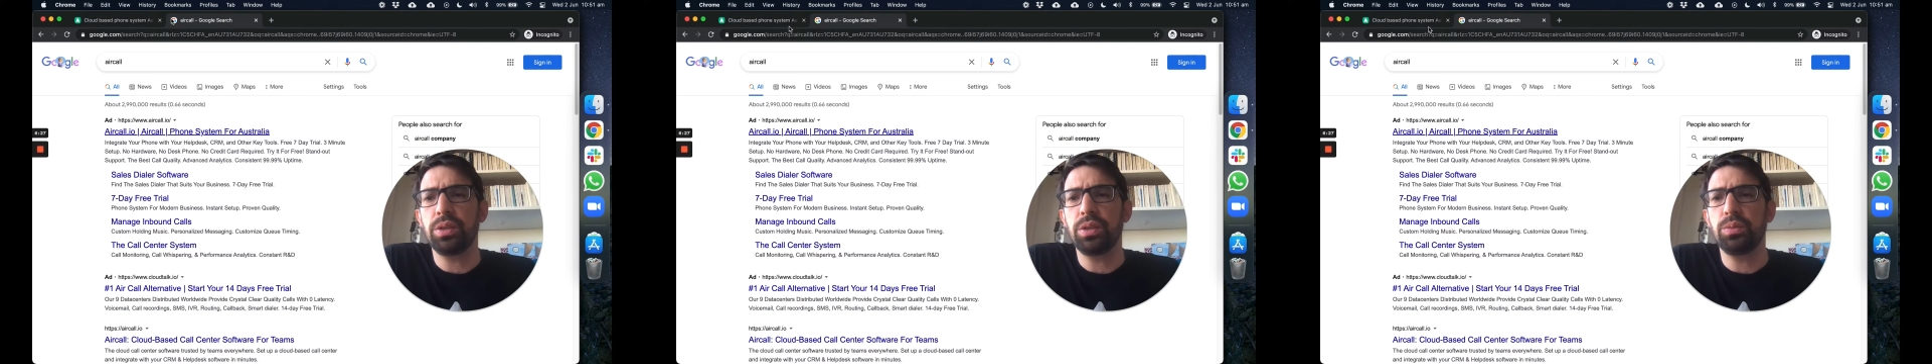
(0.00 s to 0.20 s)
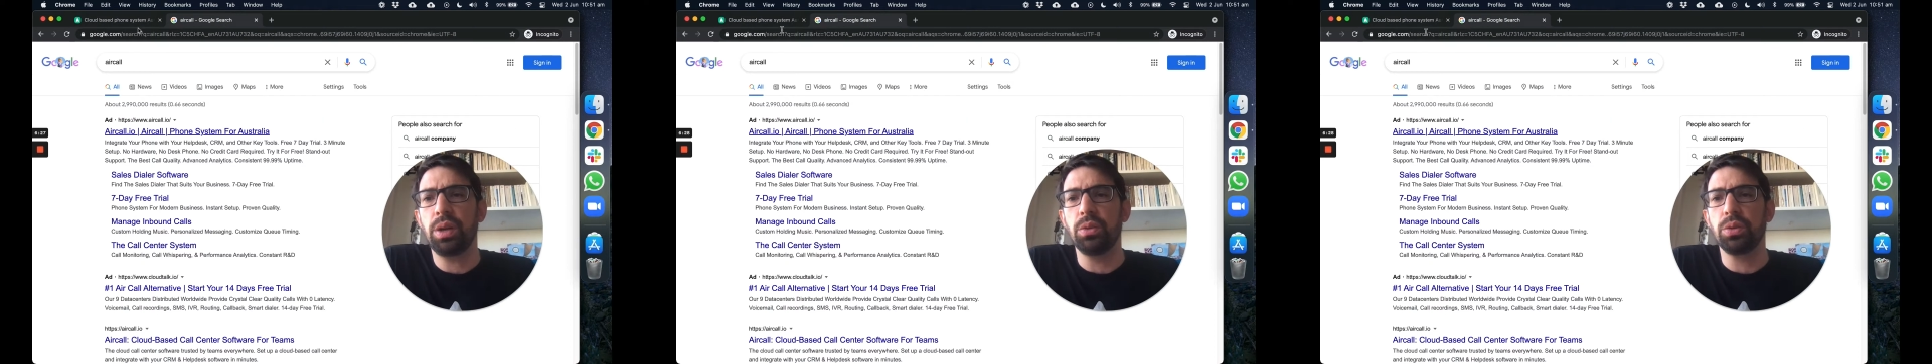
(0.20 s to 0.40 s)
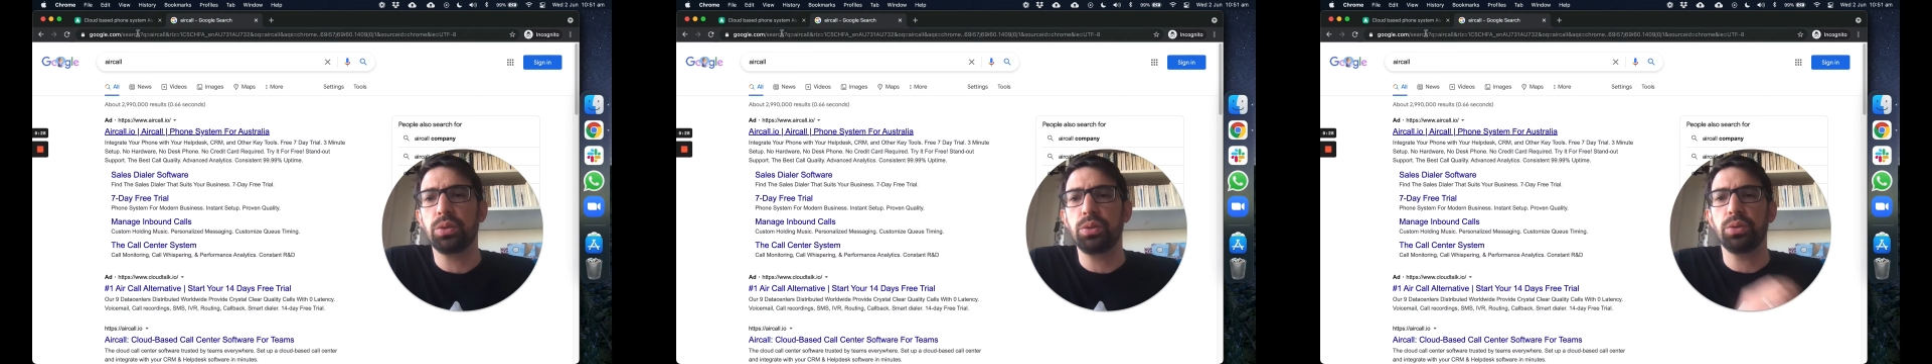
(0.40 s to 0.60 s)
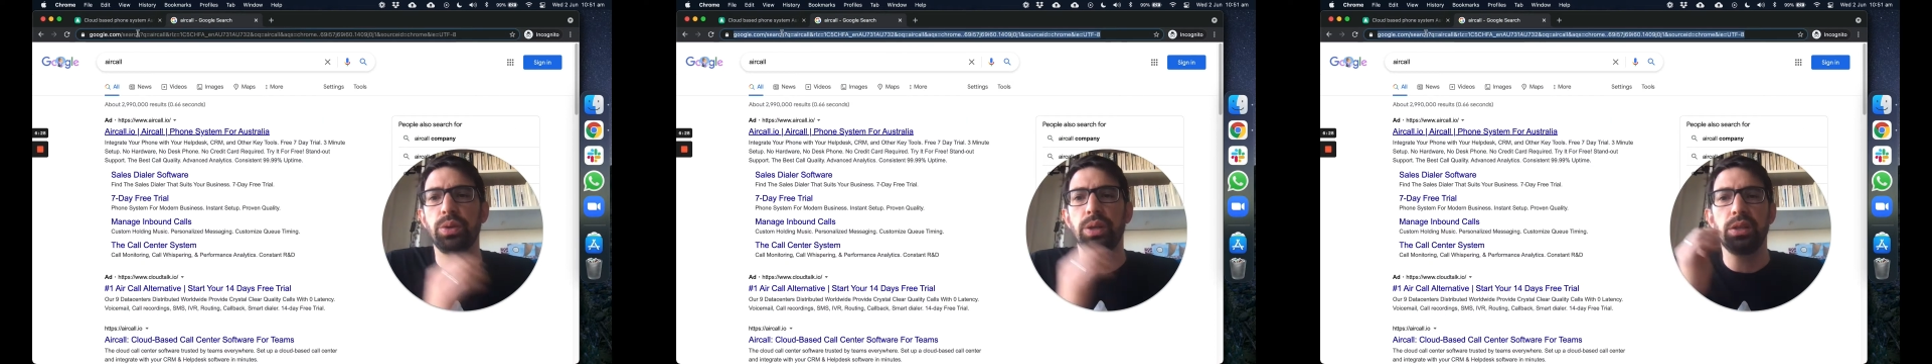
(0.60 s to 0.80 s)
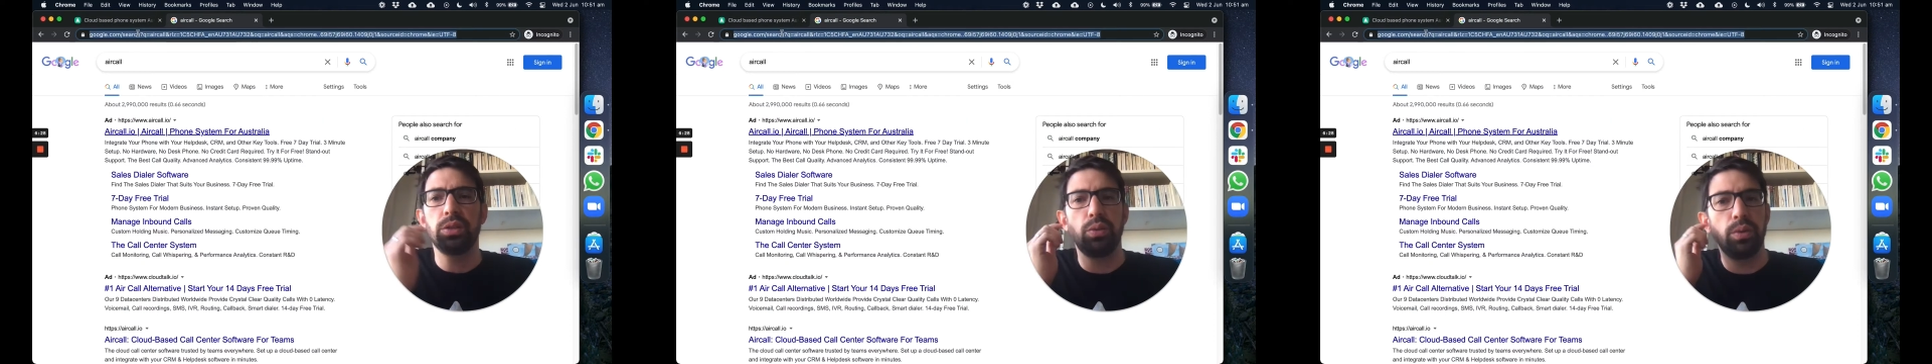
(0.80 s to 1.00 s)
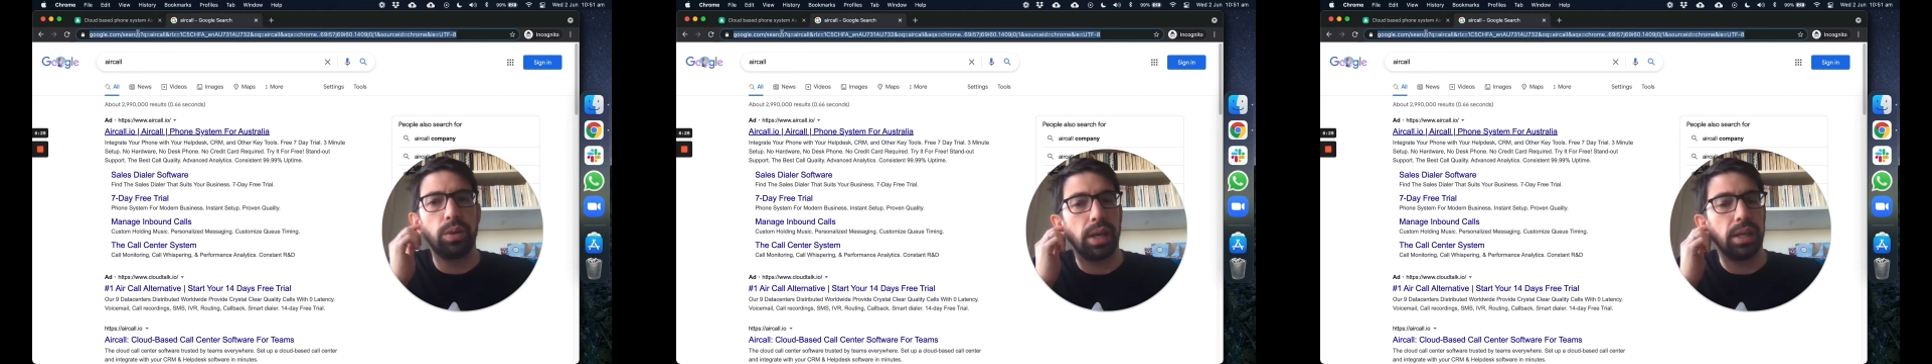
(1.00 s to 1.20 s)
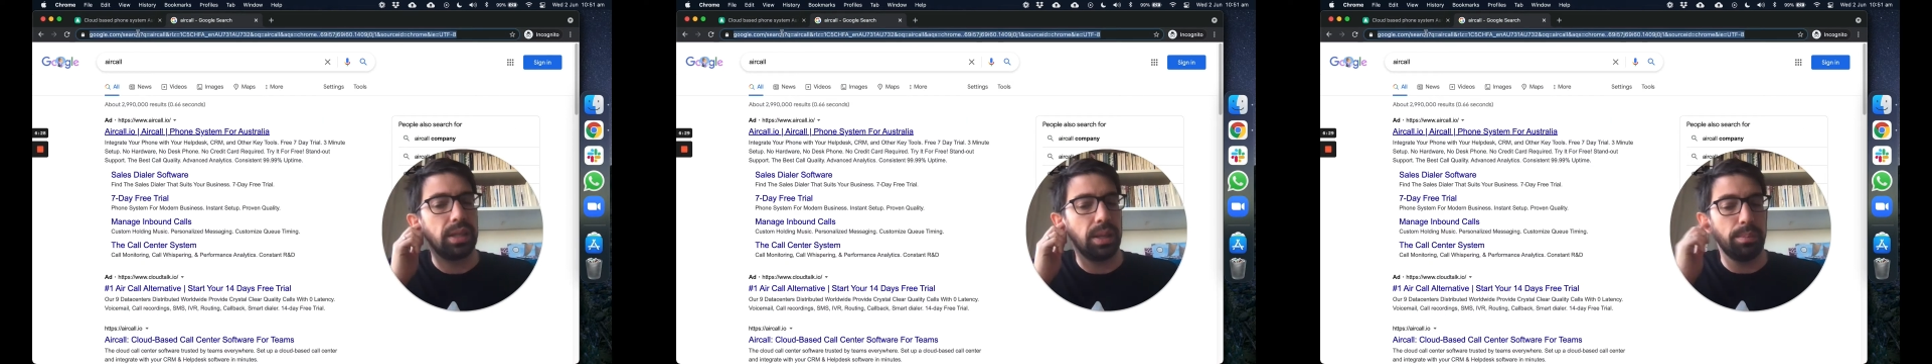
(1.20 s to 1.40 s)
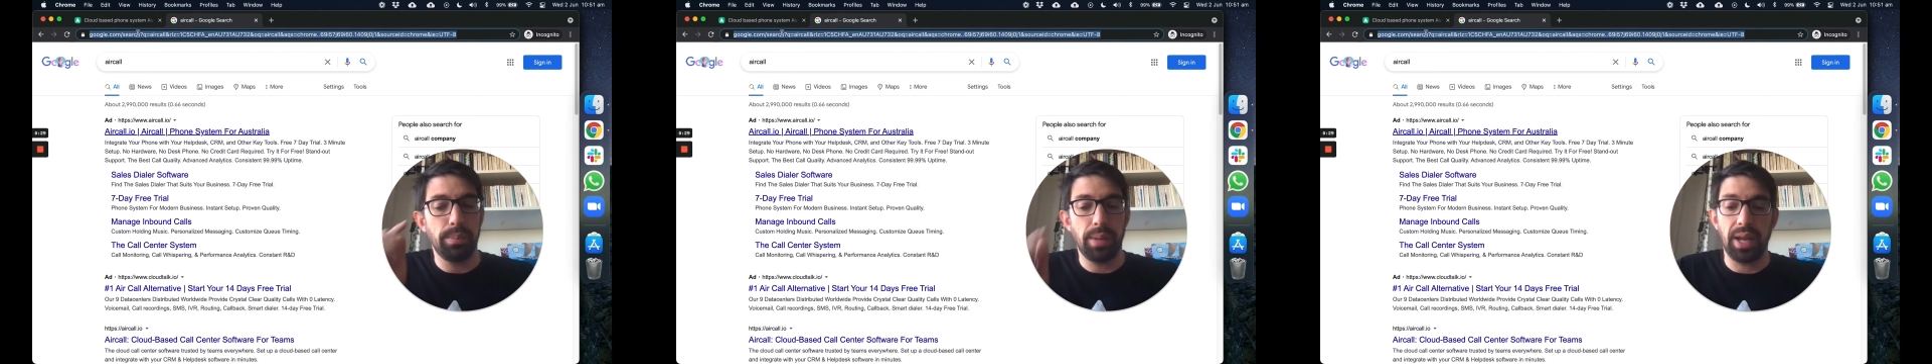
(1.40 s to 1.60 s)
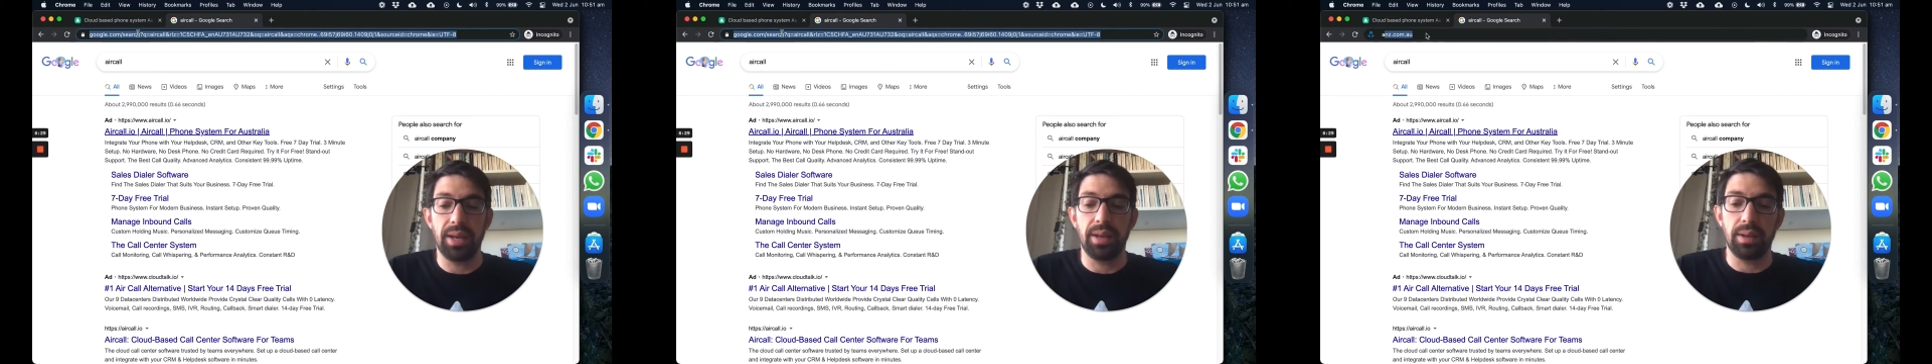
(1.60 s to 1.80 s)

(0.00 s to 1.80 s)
we're also going to look at the main